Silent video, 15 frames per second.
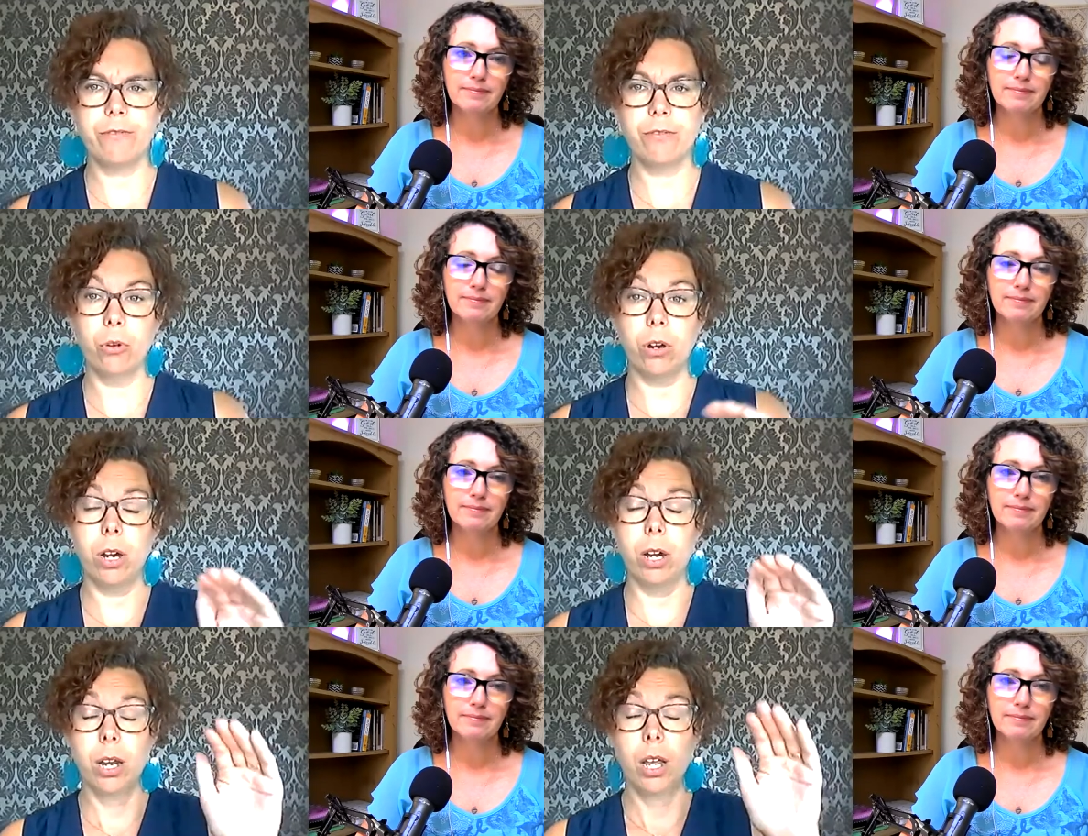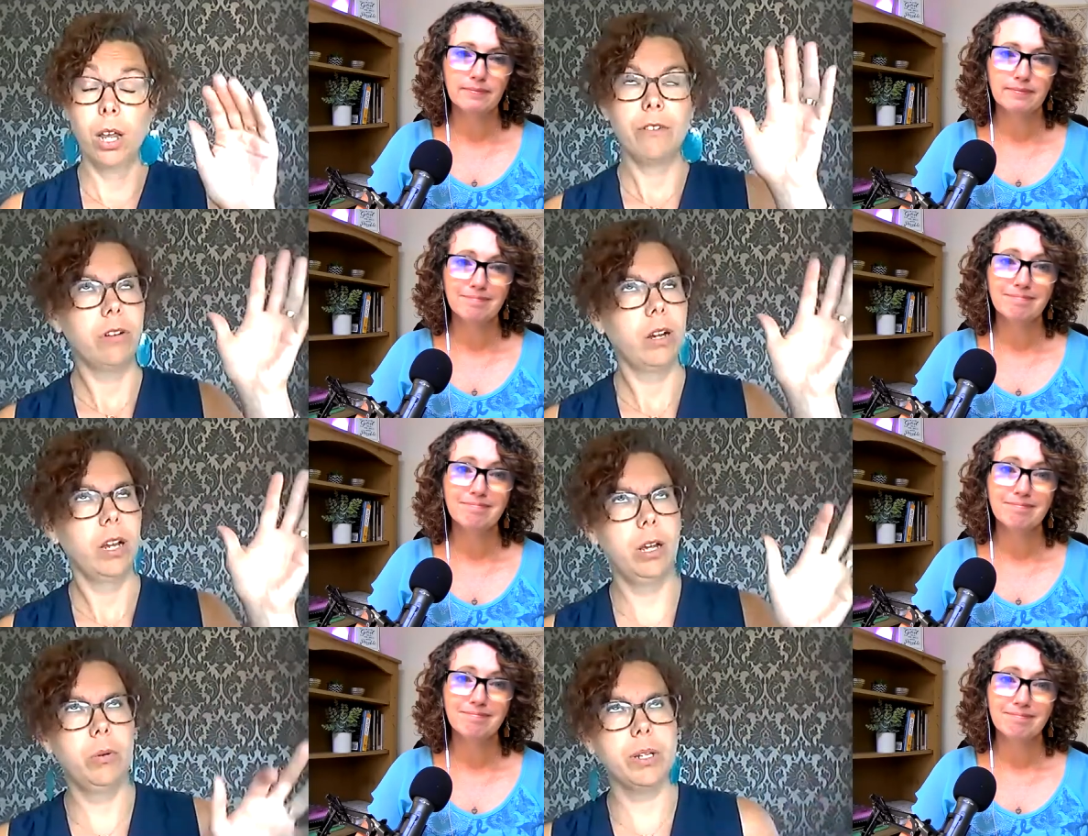Speaker 1: floor.
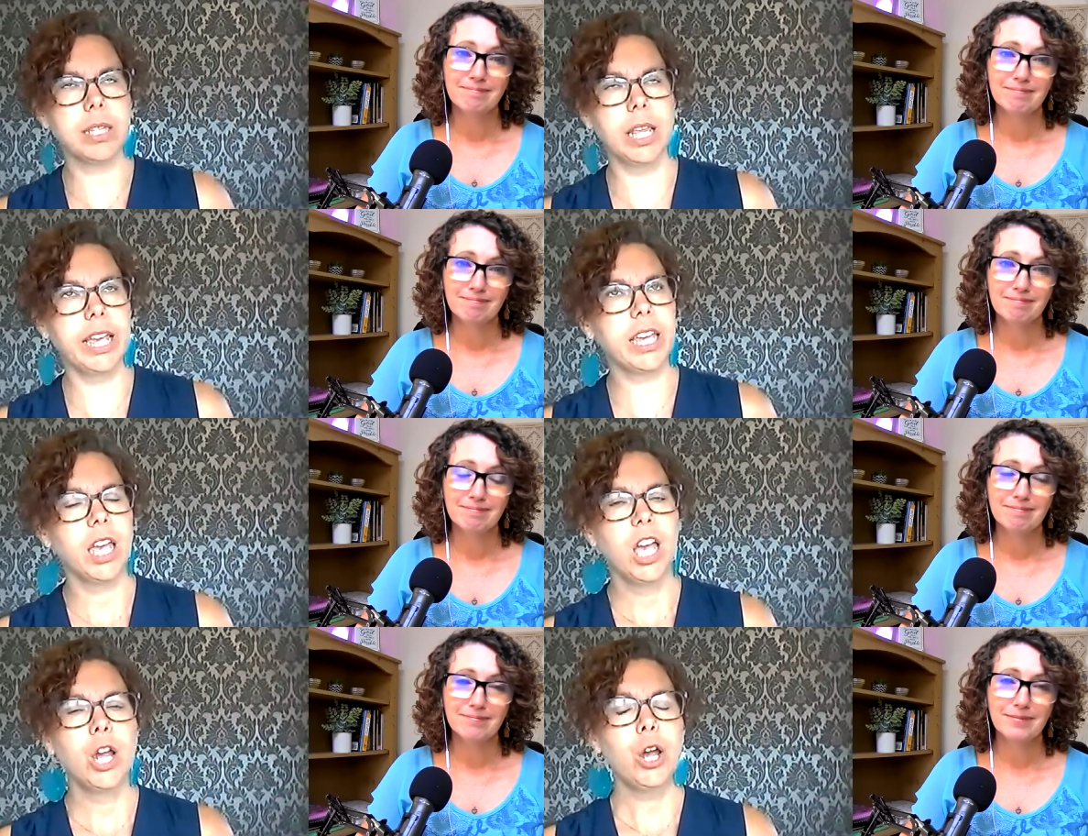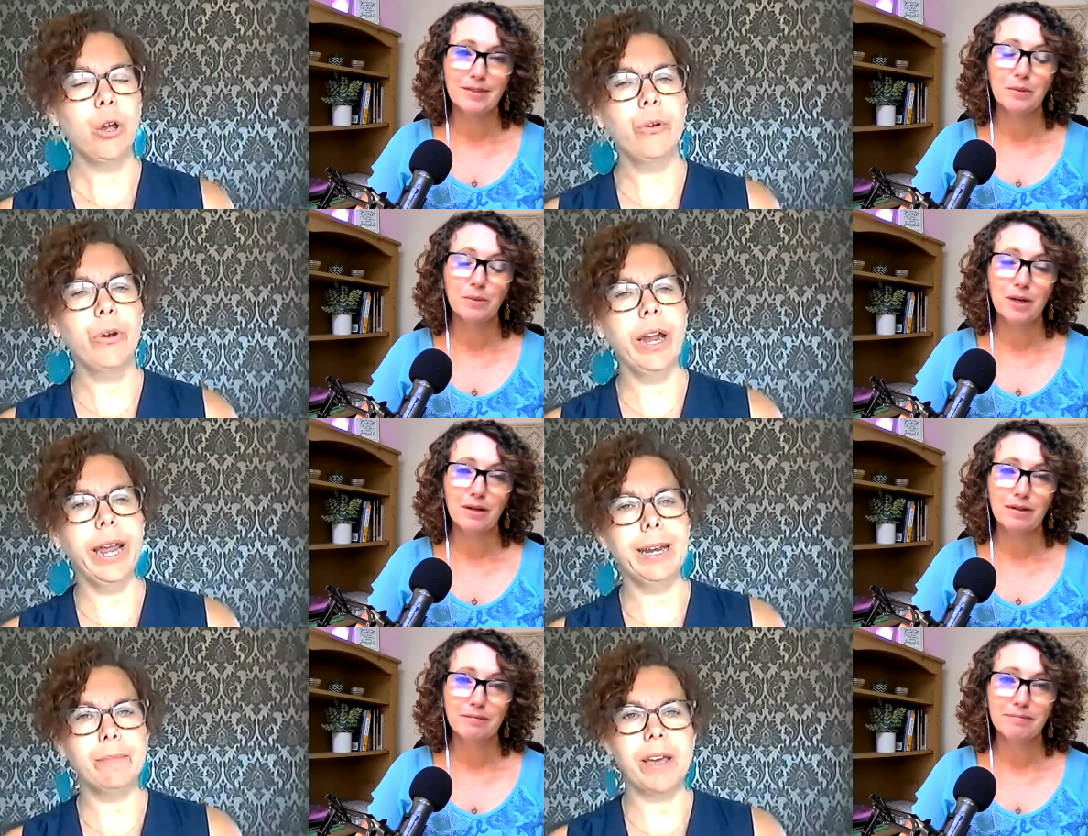it was like, oh
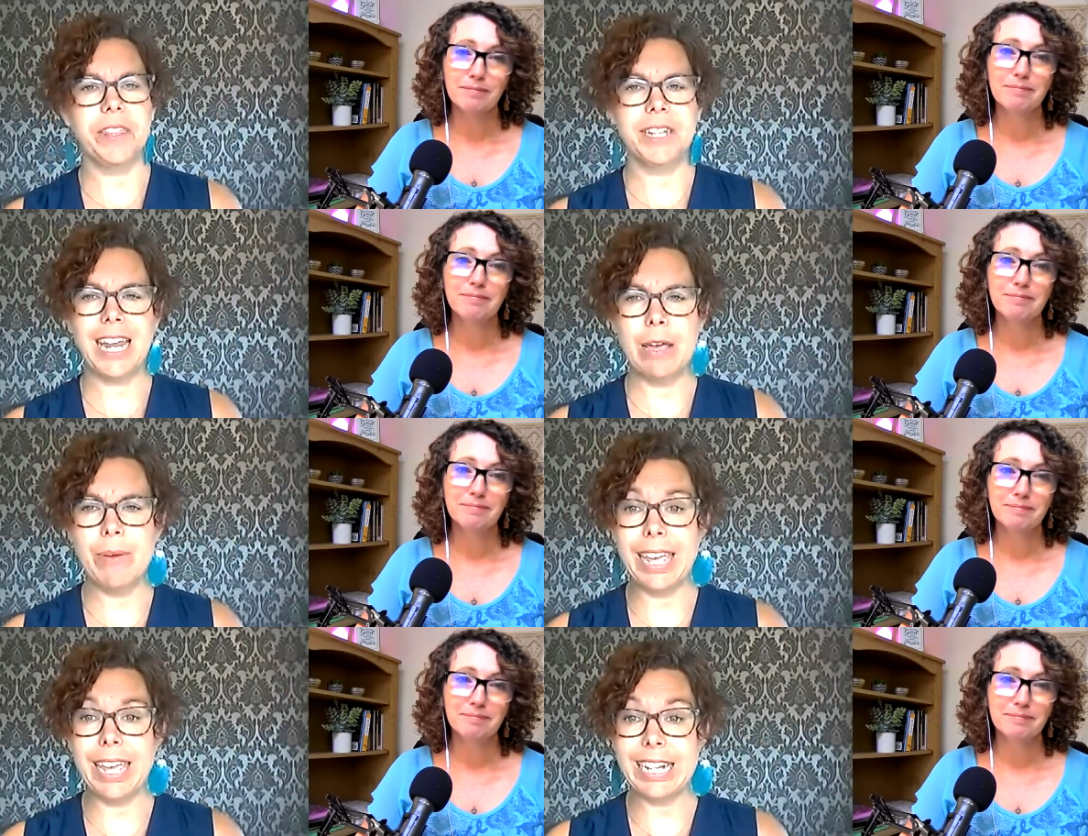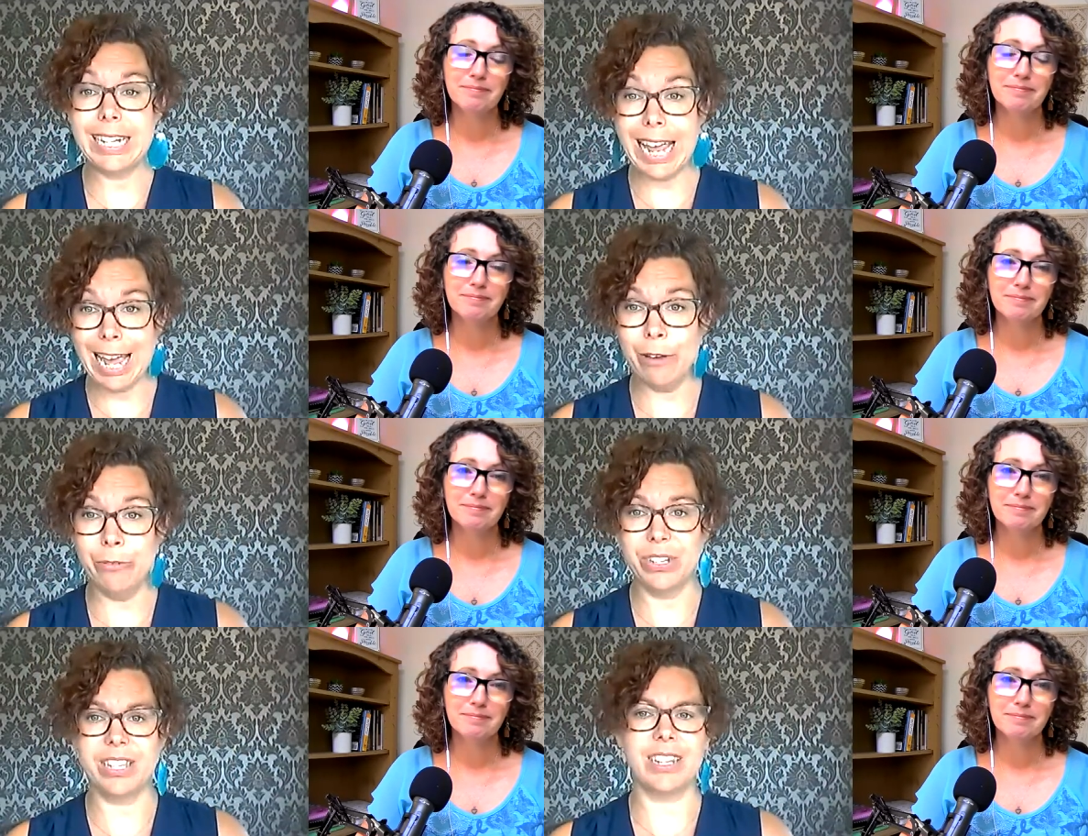great! By the time I get
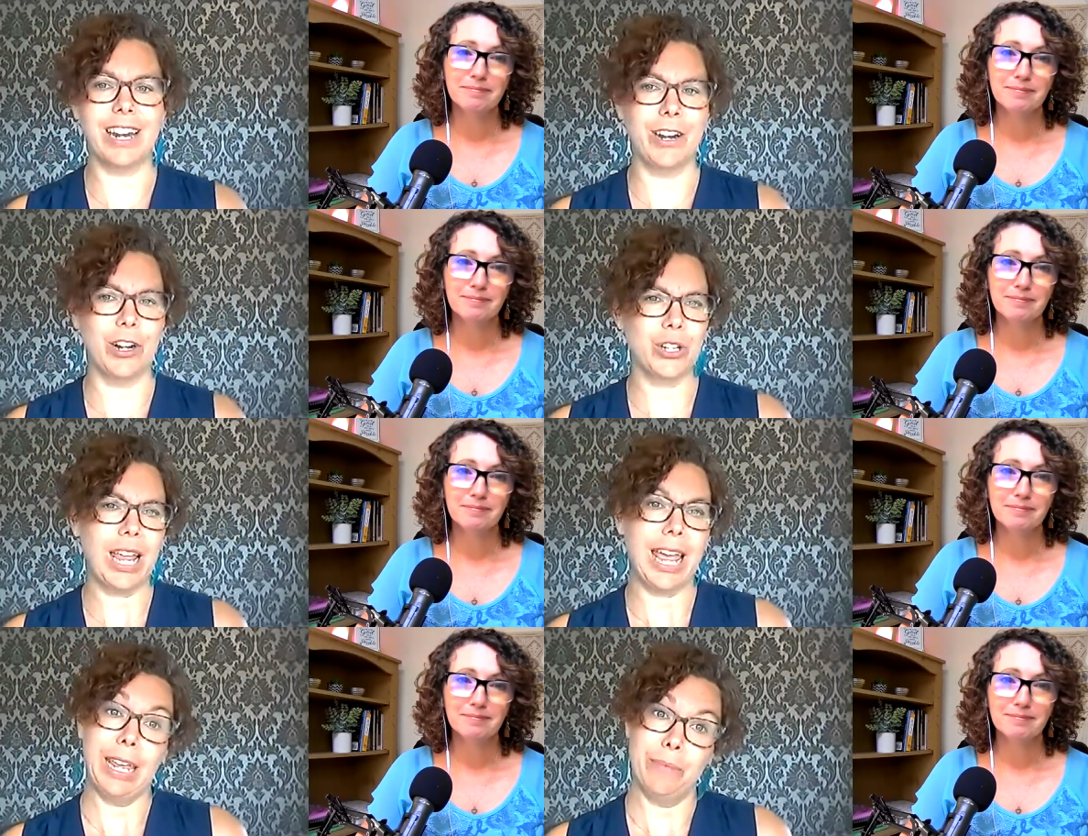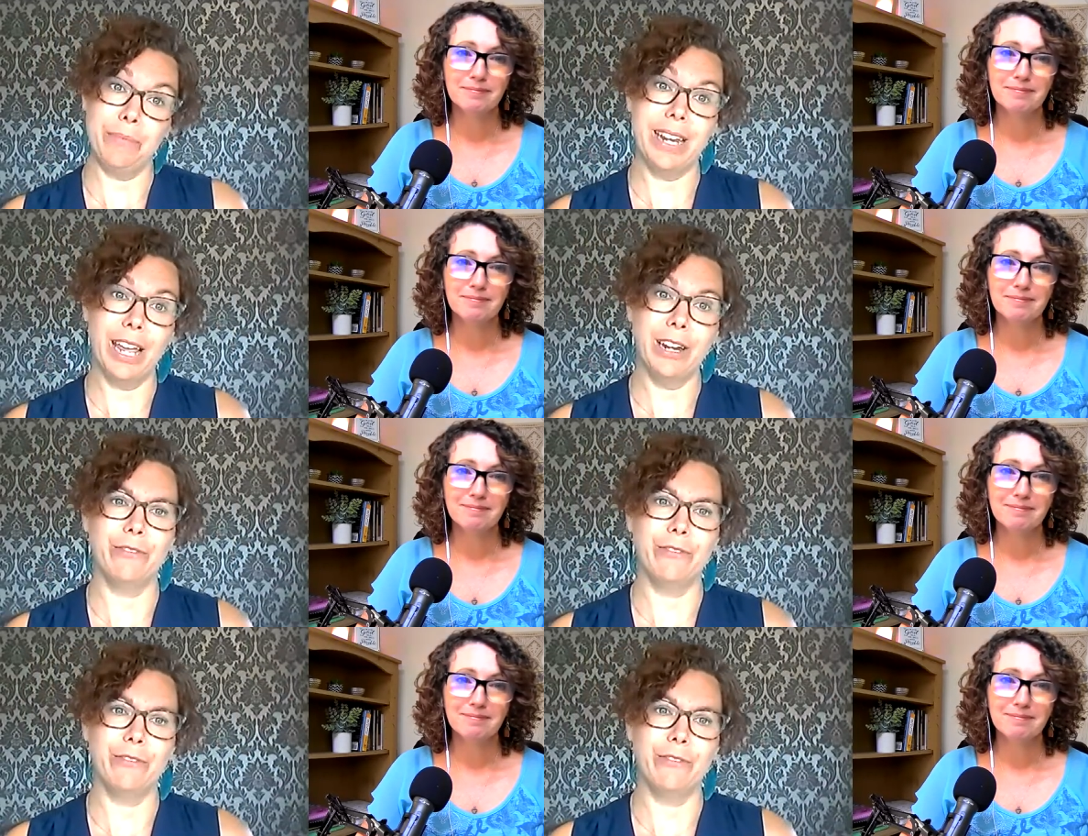down the stairs, I am done